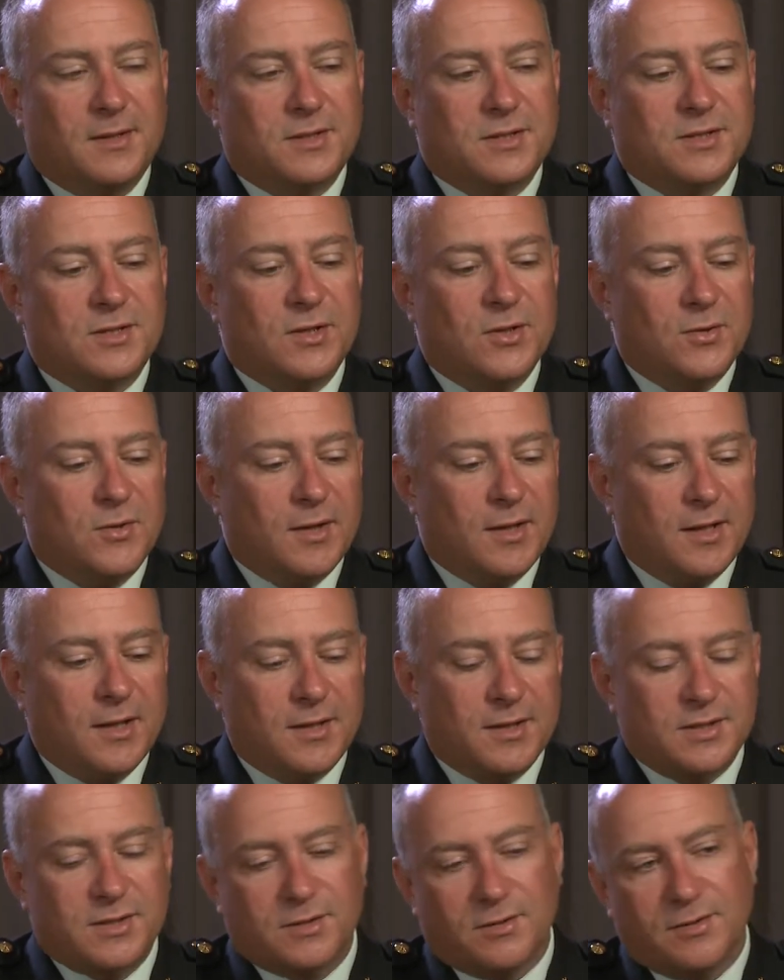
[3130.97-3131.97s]

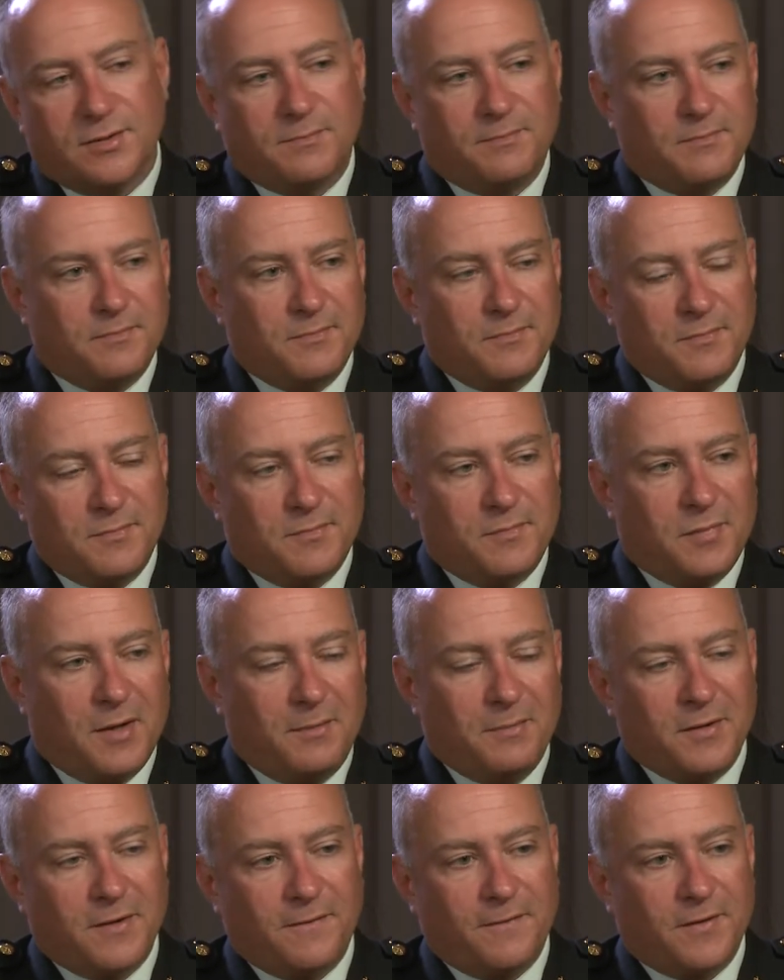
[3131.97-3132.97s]
So so the
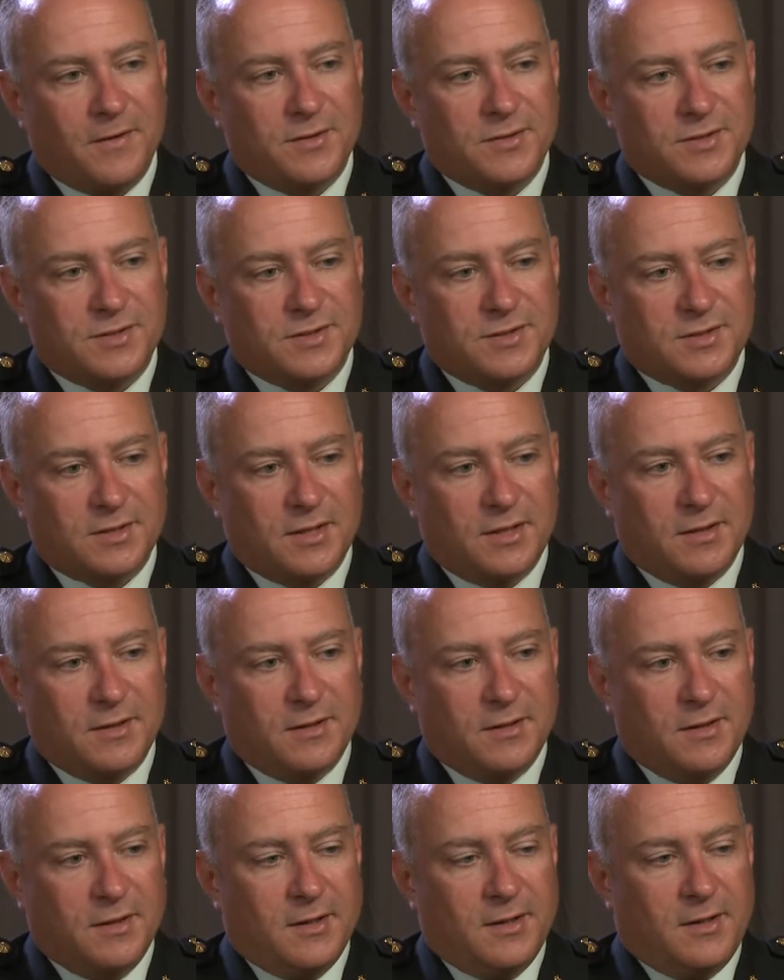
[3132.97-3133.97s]
public affairs
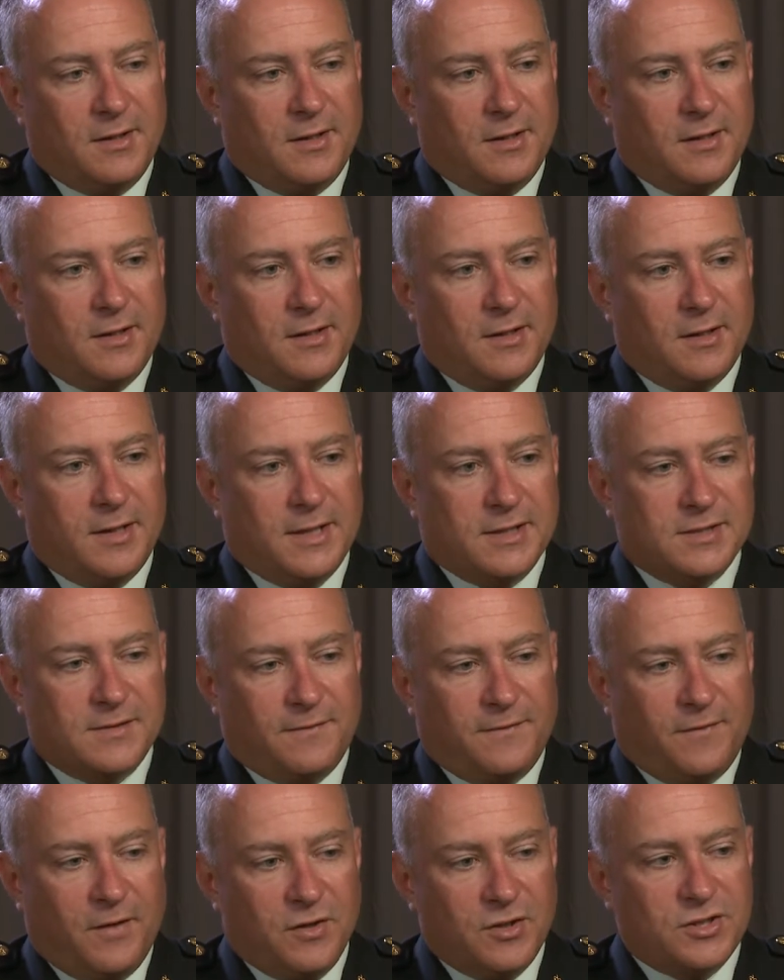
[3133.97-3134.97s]
as a
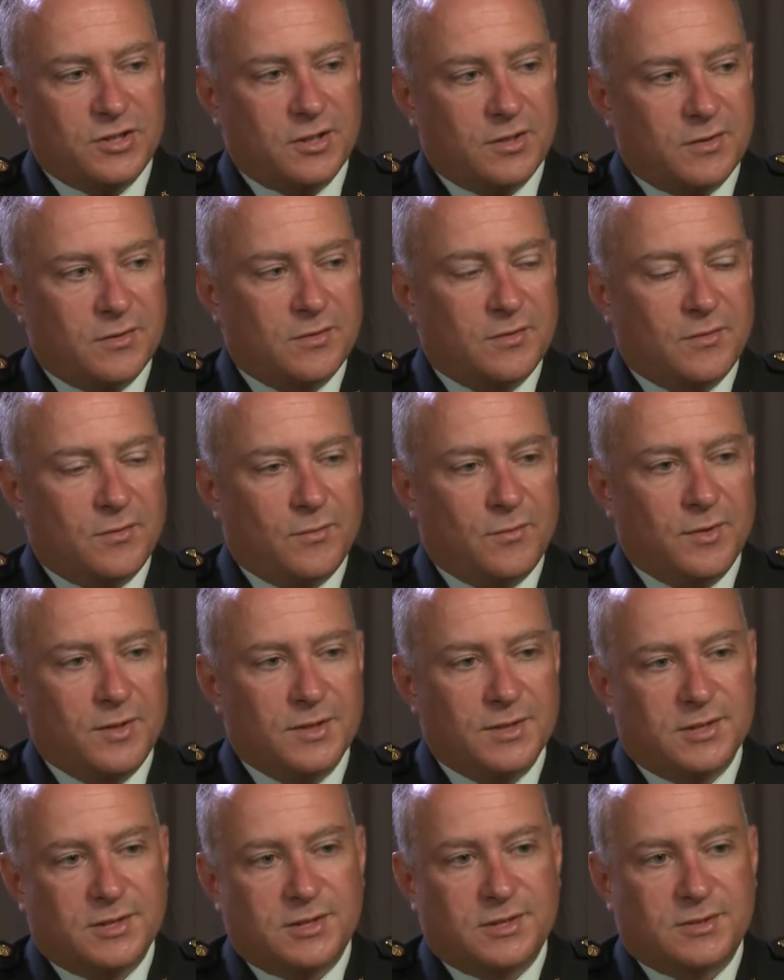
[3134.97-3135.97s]
function
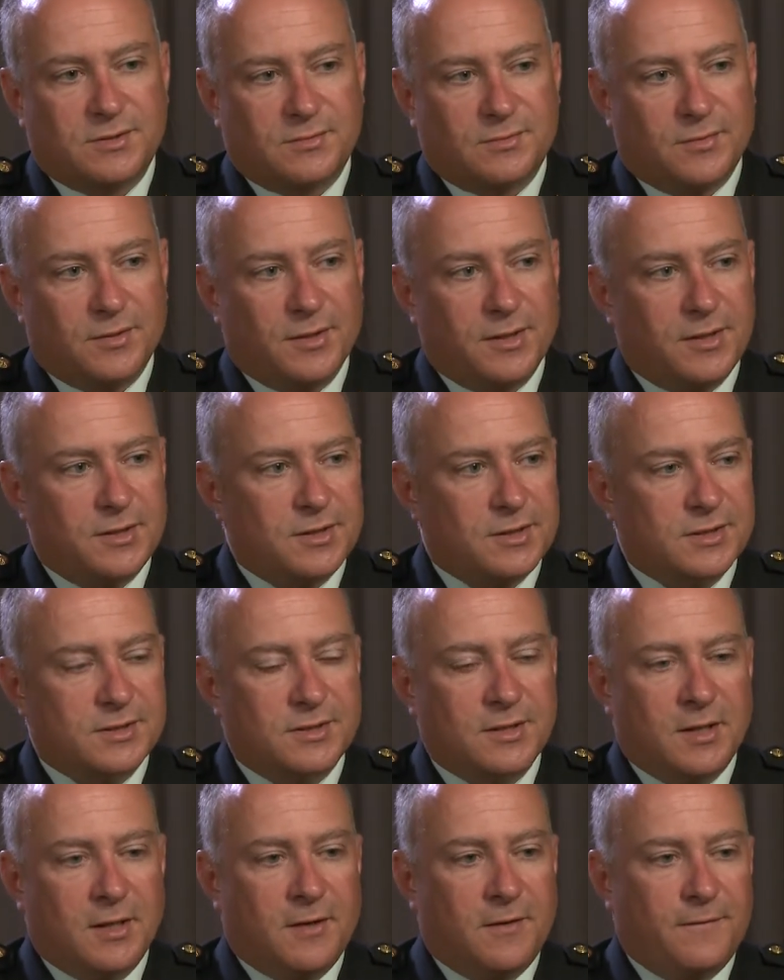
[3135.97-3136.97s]
was really
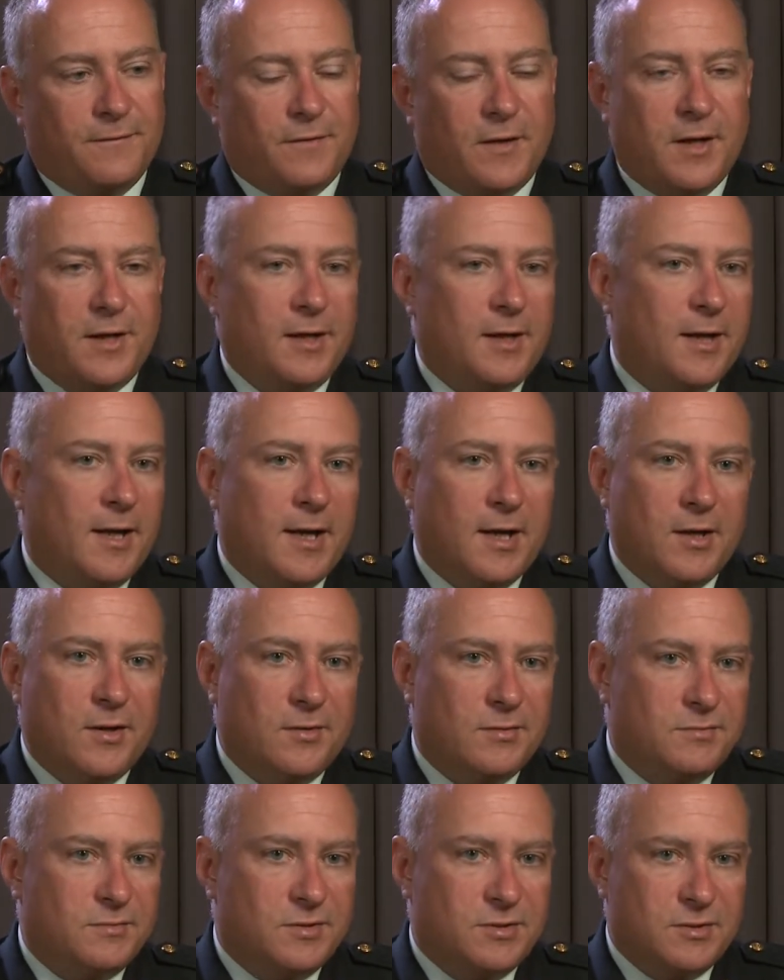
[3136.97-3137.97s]
just find a
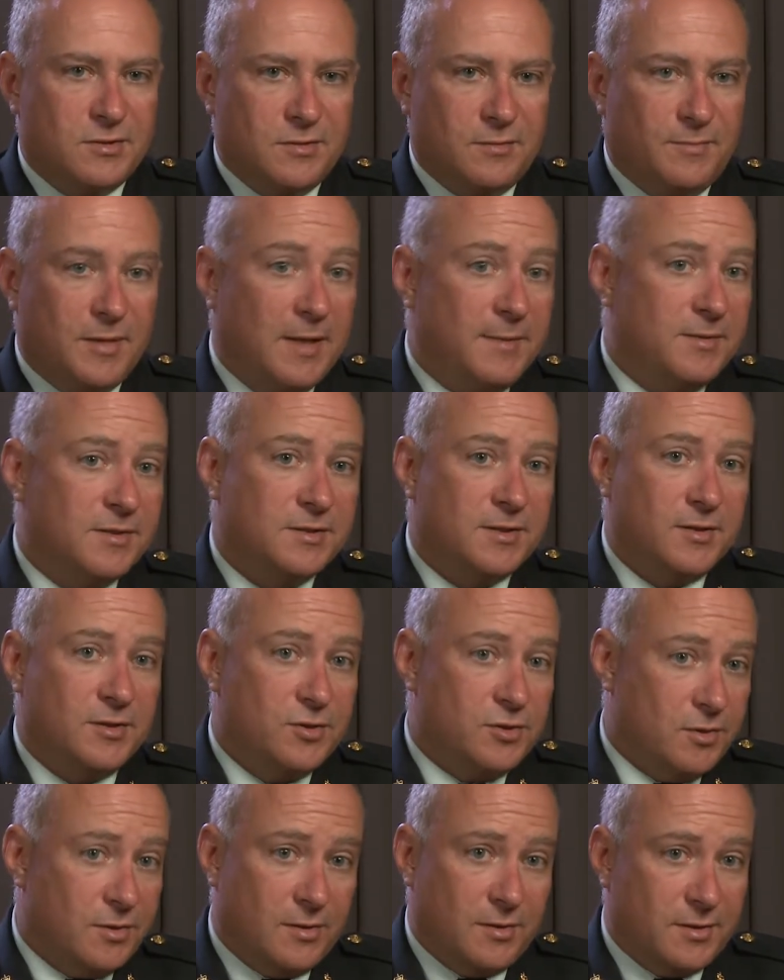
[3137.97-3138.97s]
guy to babysit the
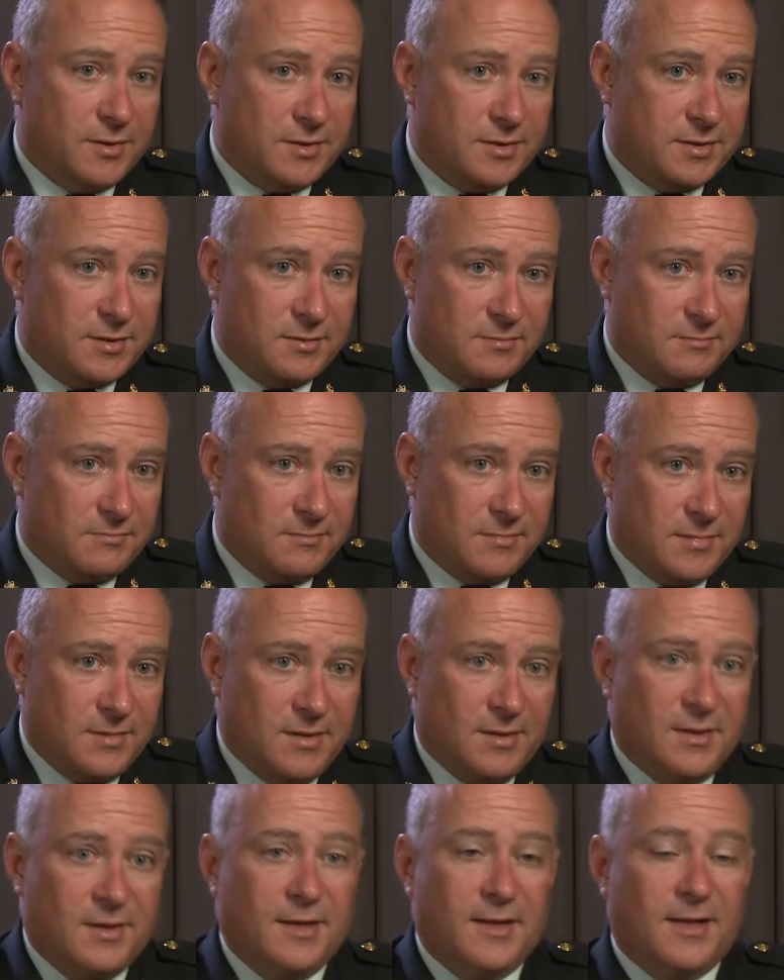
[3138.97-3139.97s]
journalists,
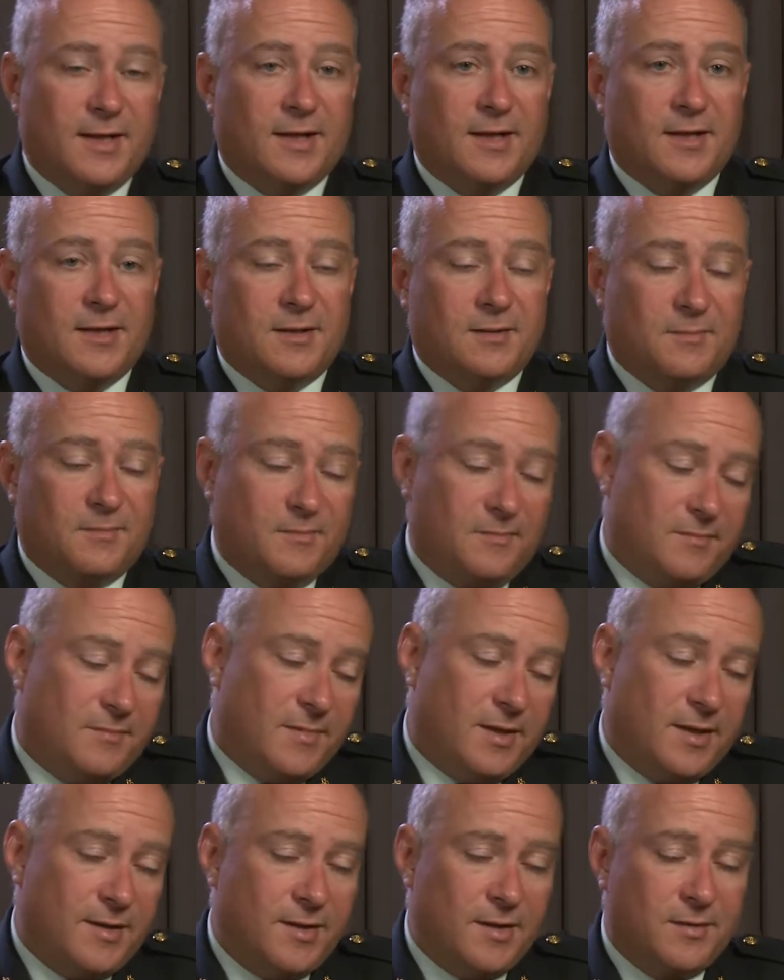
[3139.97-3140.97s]
and
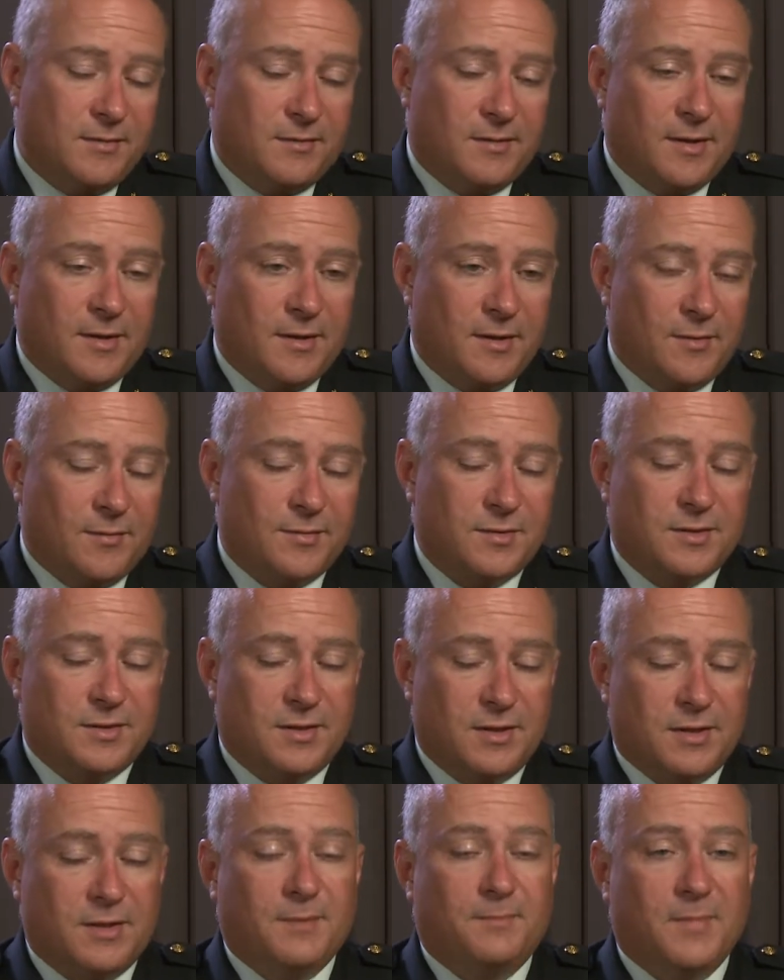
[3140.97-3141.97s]
then
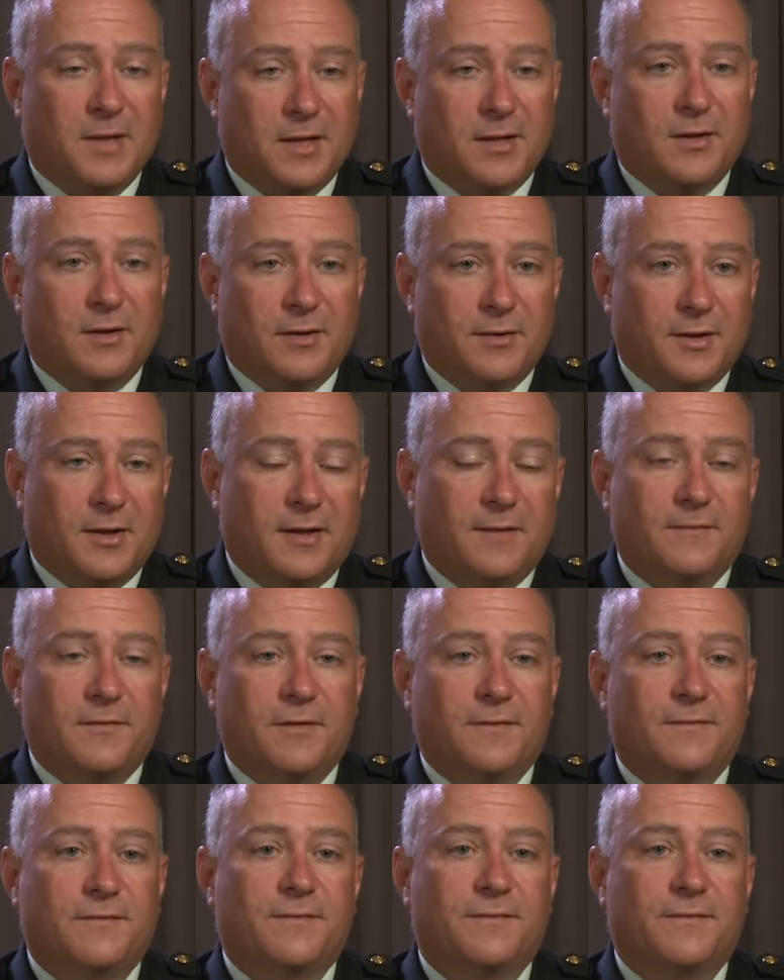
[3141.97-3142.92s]
it depended on the level